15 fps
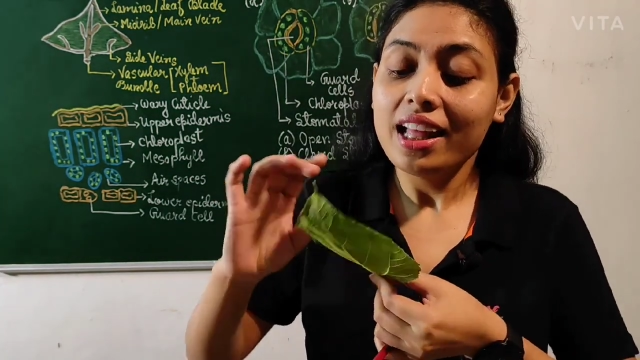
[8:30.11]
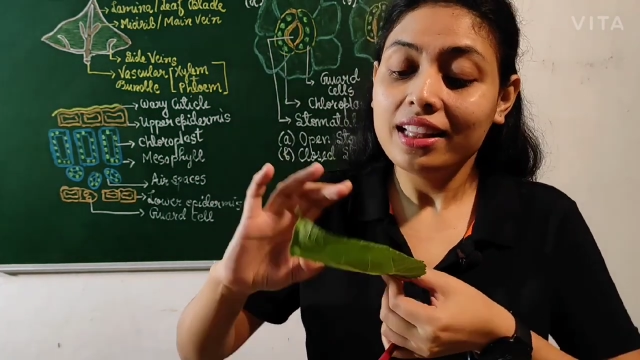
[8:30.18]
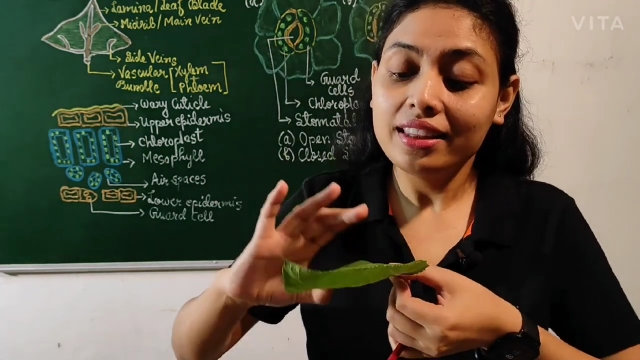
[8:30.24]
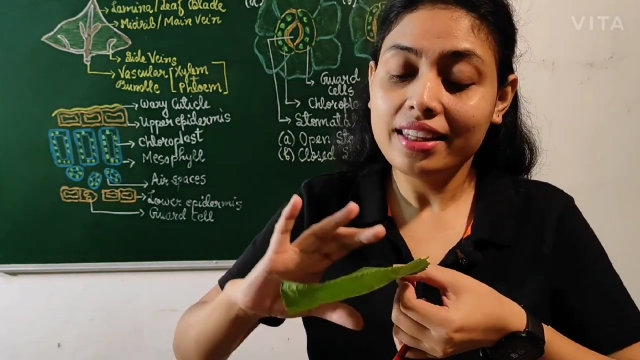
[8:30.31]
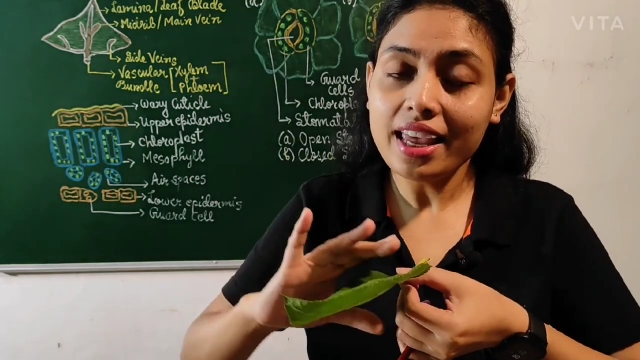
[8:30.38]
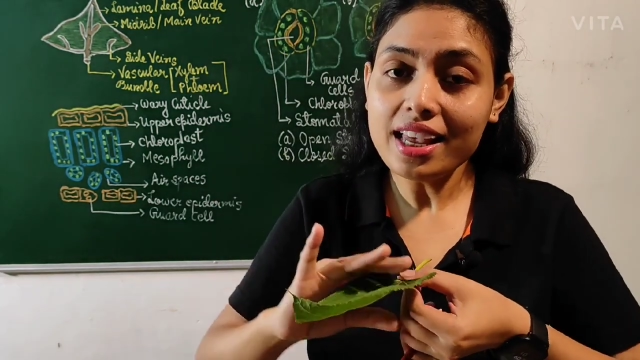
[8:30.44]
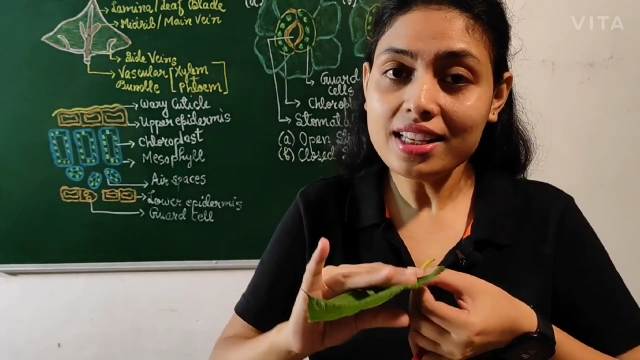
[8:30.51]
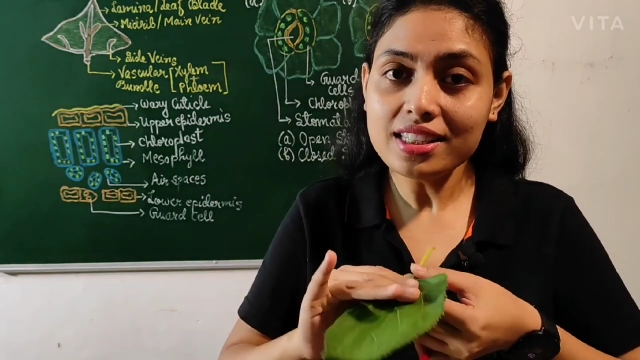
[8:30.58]

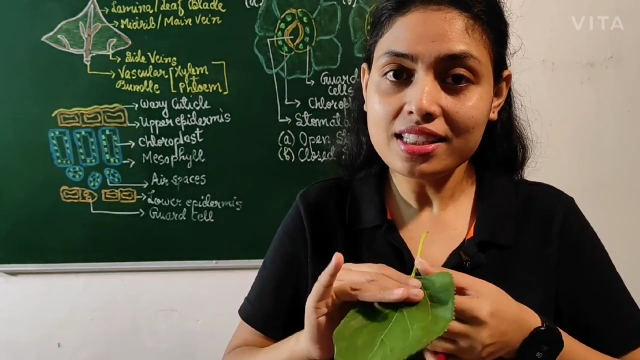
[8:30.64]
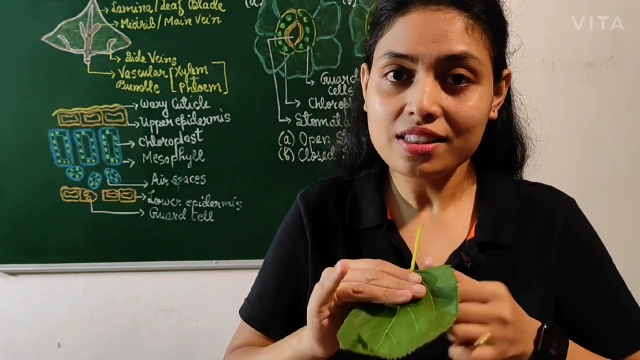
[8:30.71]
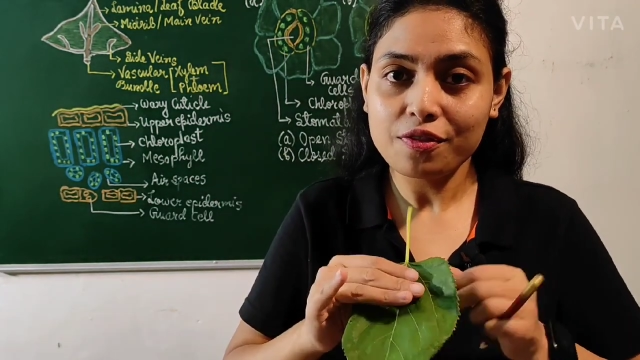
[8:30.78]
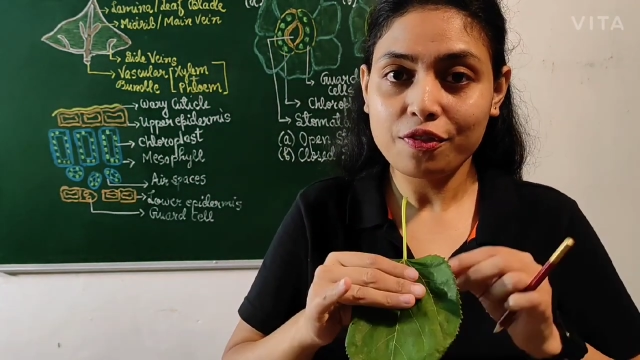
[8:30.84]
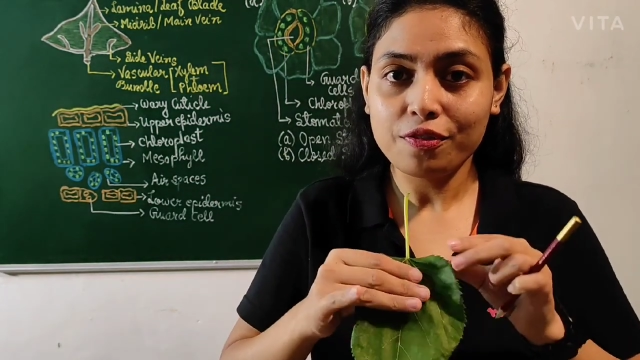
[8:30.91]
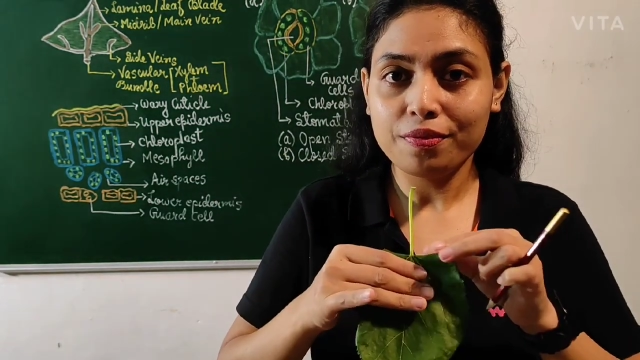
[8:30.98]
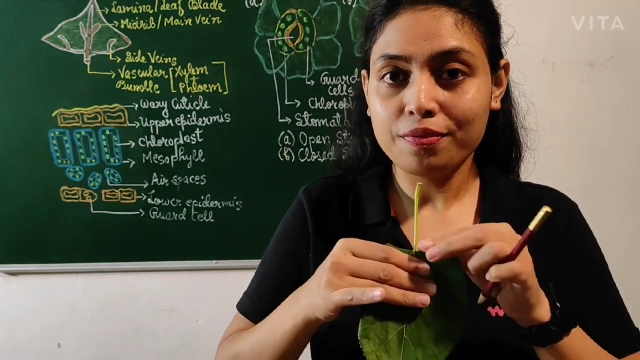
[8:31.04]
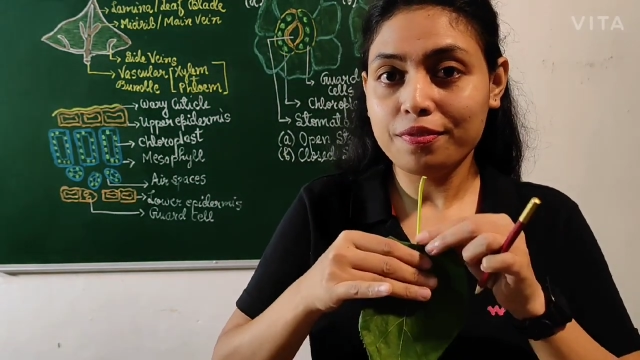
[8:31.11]

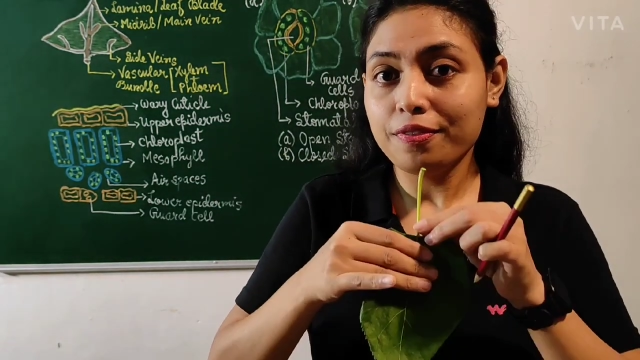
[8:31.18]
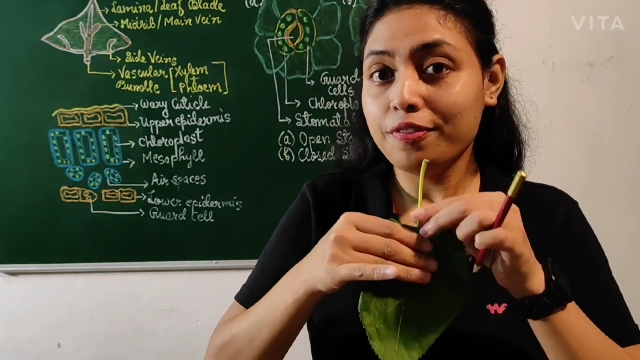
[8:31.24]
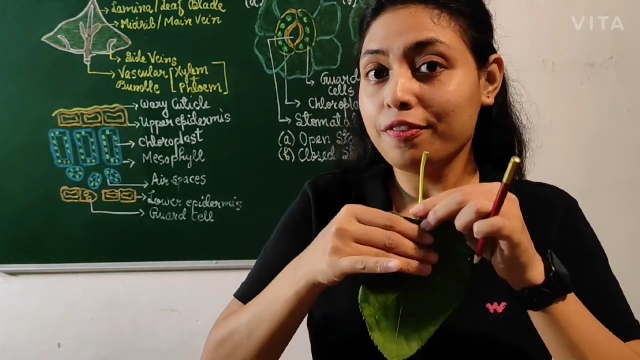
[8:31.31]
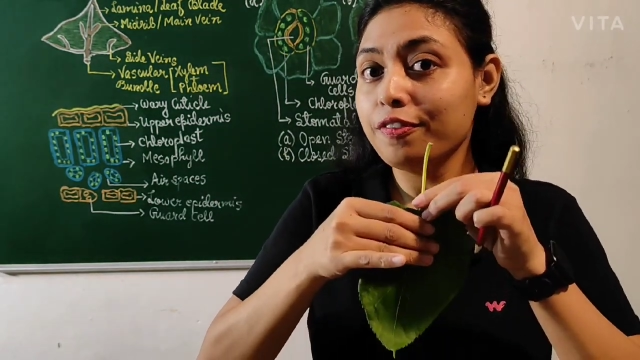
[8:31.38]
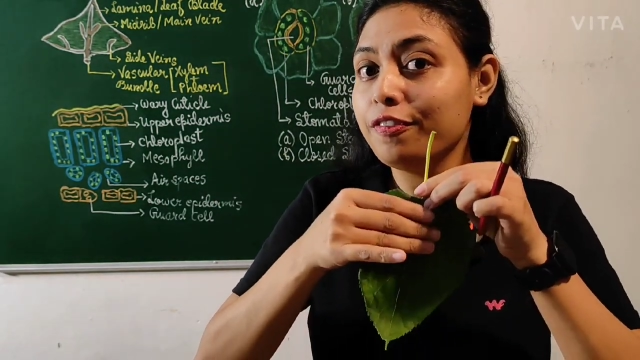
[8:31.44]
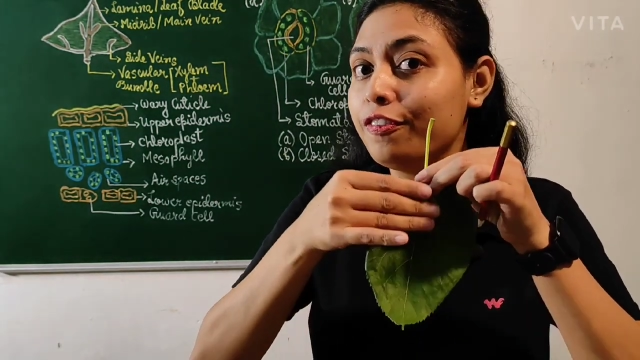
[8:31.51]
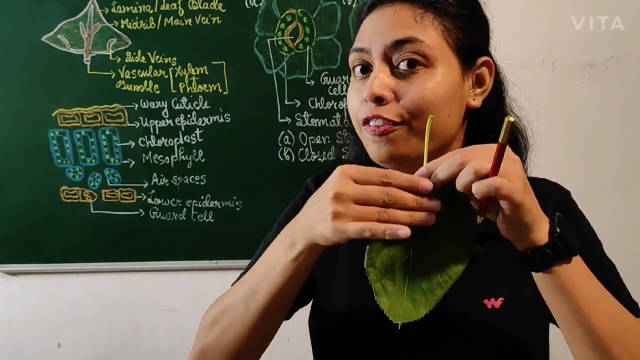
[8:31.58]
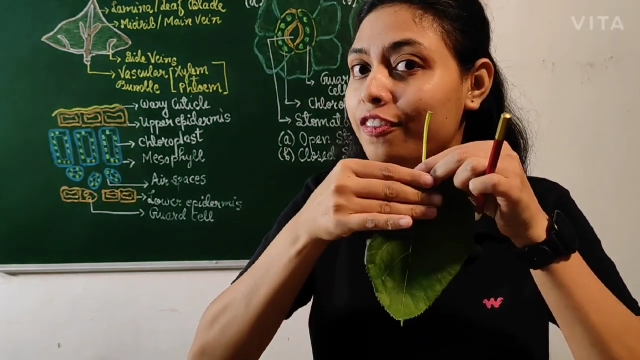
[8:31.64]
This
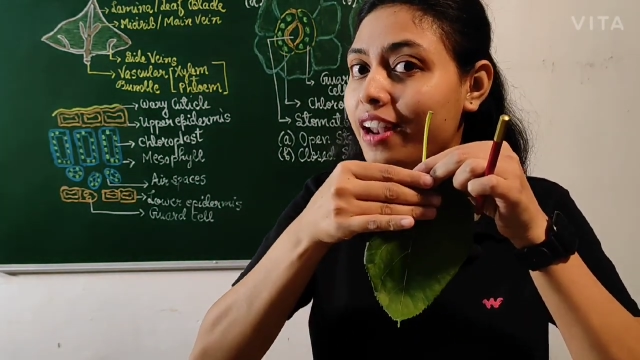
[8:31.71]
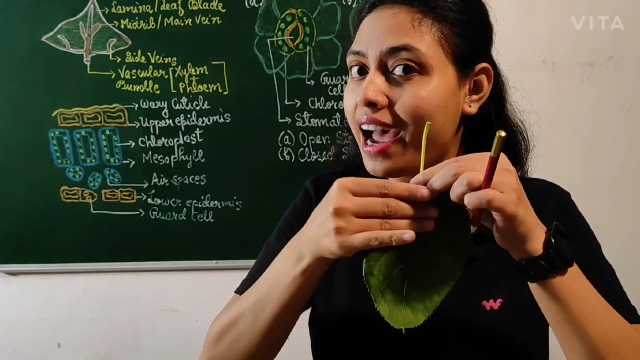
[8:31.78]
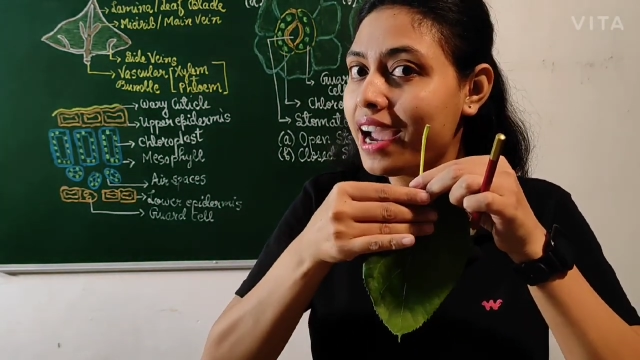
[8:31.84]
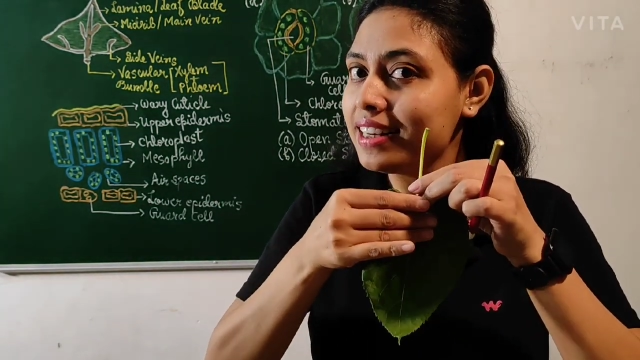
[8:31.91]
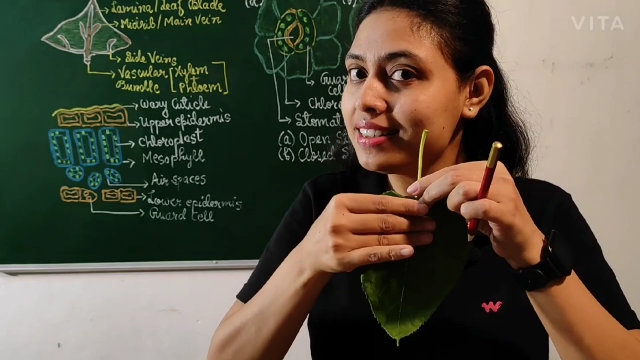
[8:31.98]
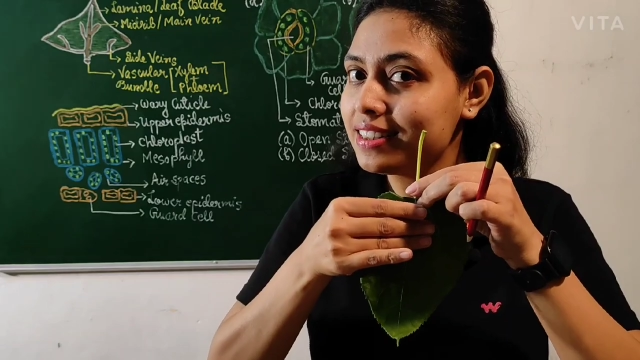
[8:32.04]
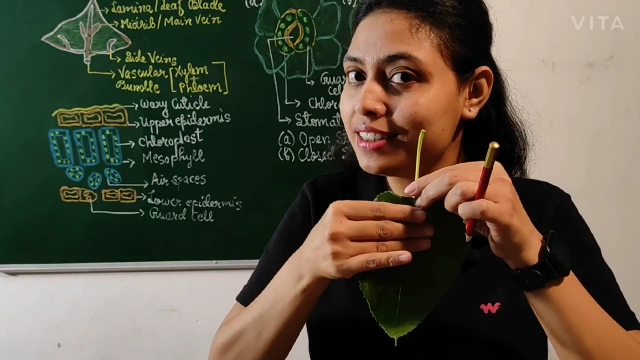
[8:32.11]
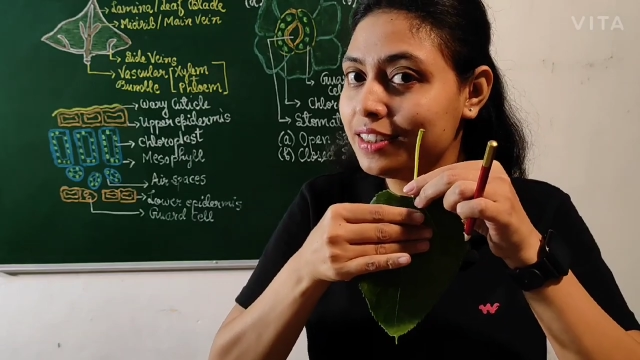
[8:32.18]

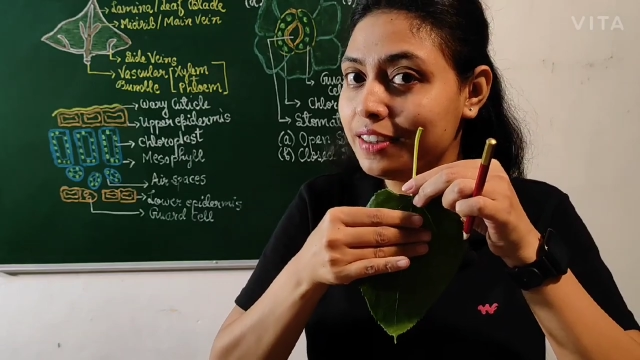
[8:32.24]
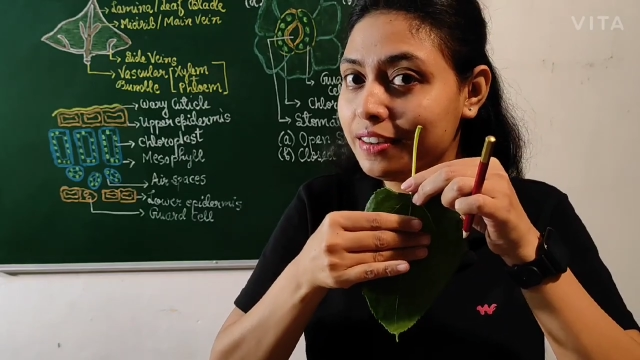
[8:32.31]
flat